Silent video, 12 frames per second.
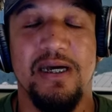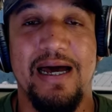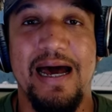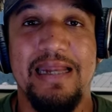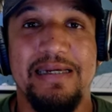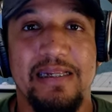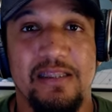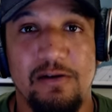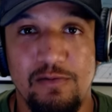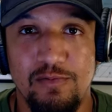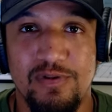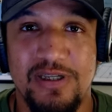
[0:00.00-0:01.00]

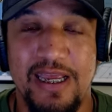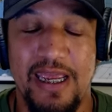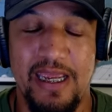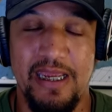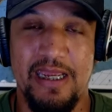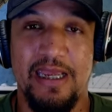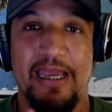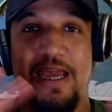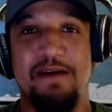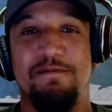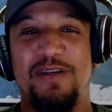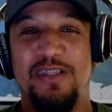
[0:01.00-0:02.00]
anecdotes and
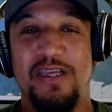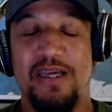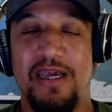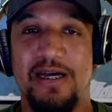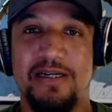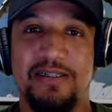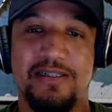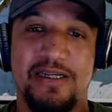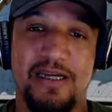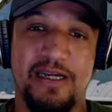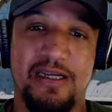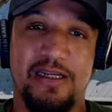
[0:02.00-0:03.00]
everything else
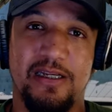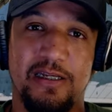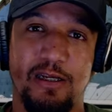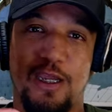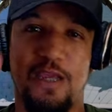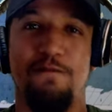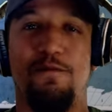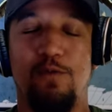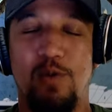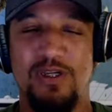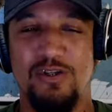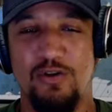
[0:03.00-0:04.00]
and
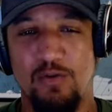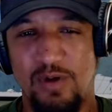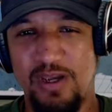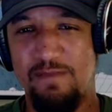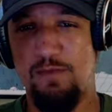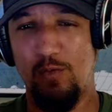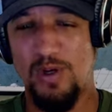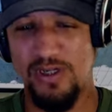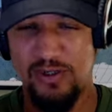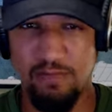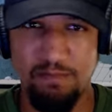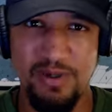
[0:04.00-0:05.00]
influence you,
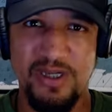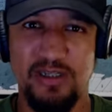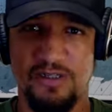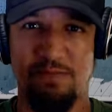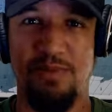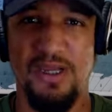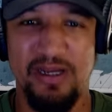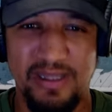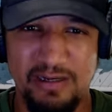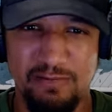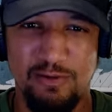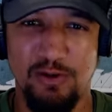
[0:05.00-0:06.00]
influence you, beat, beat it
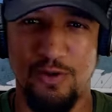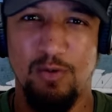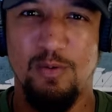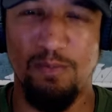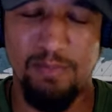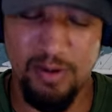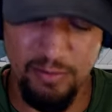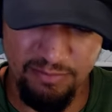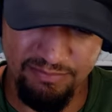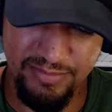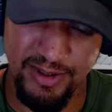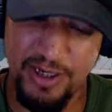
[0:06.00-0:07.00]
down to you, but
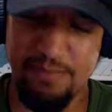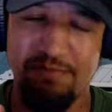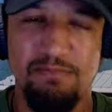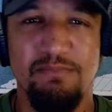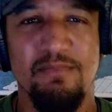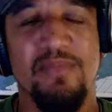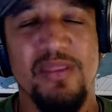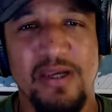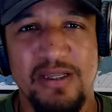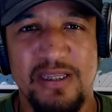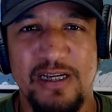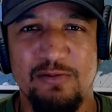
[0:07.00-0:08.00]
yep,
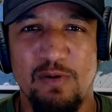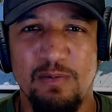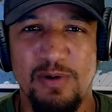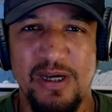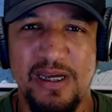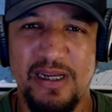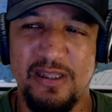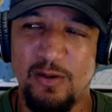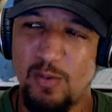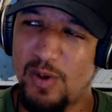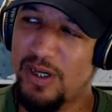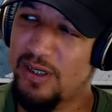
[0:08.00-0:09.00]
that's what we're gonna
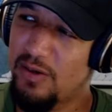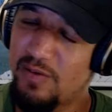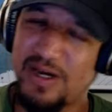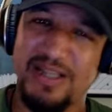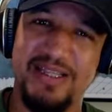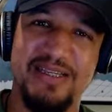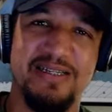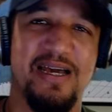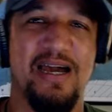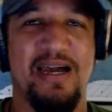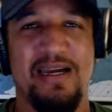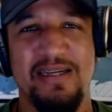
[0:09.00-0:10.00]
do. And look at this
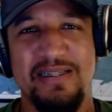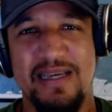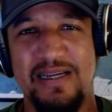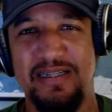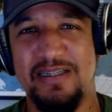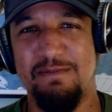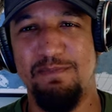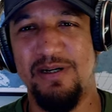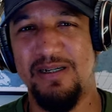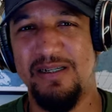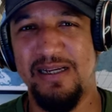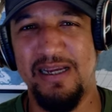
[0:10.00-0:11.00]
guy, he signs the
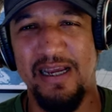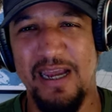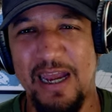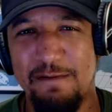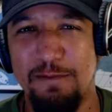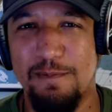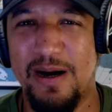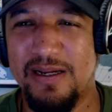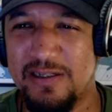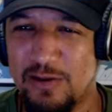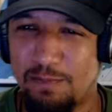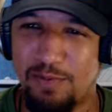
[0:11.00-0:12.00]
building, everybody
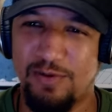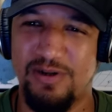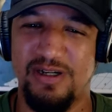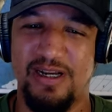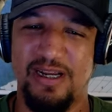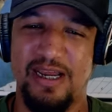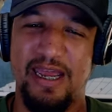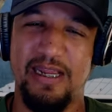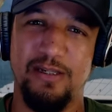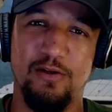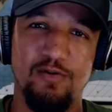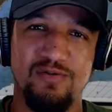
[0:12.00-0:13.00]
supporting him,
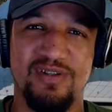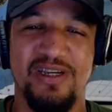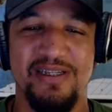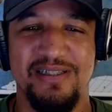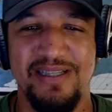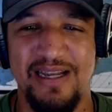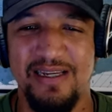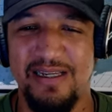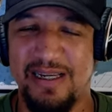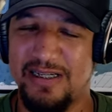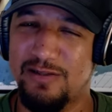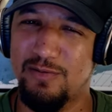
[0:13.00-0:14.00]
and those kids standing
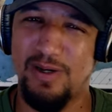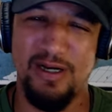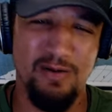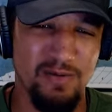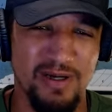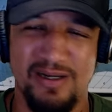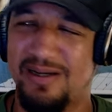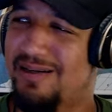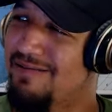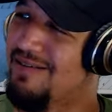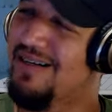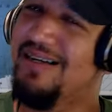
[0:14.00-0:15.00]
next to him. Look at it,
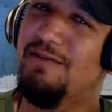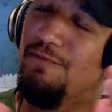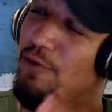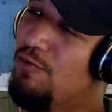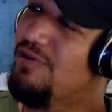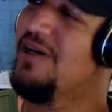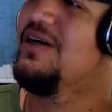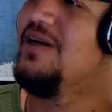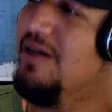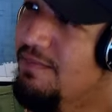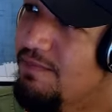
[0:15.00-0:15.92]
look at it, roll the clip.